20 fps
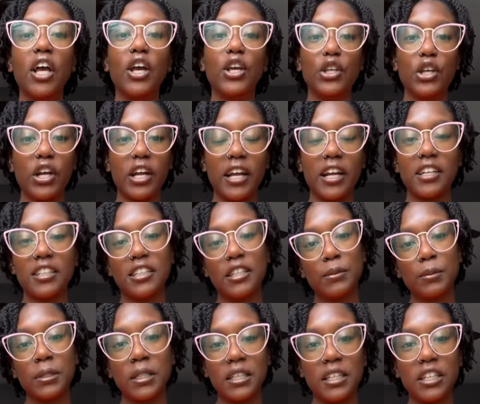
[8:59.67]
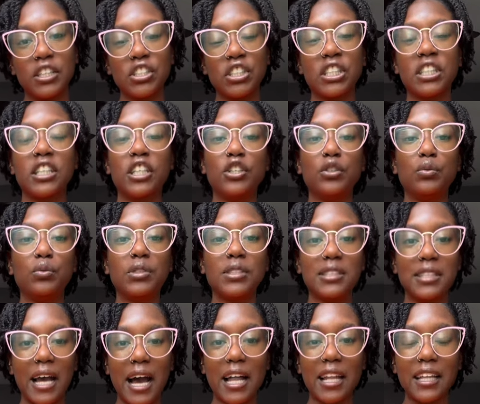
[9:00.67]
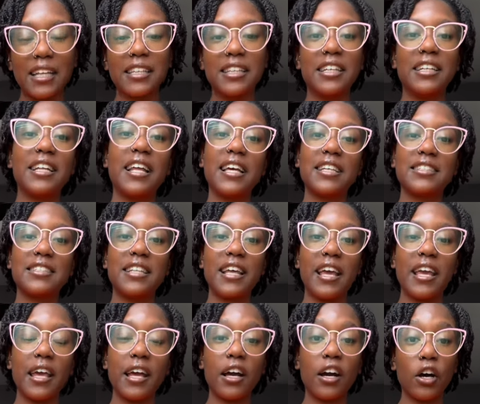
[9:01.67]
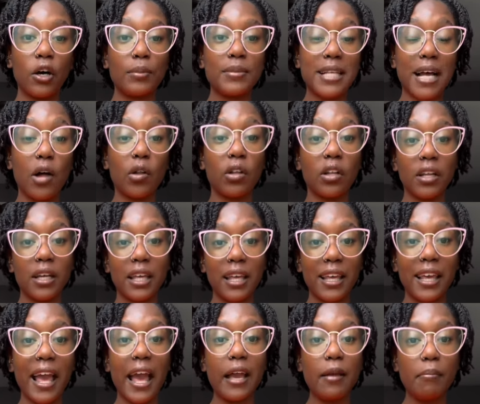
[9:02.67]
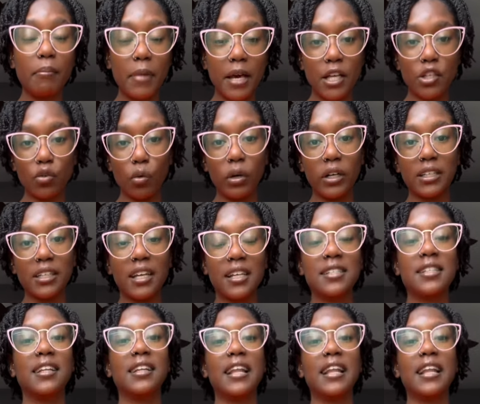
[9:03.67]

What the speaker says: your hair deep condition, and then you style it, the next day it comes out looking a mess, or it doesn't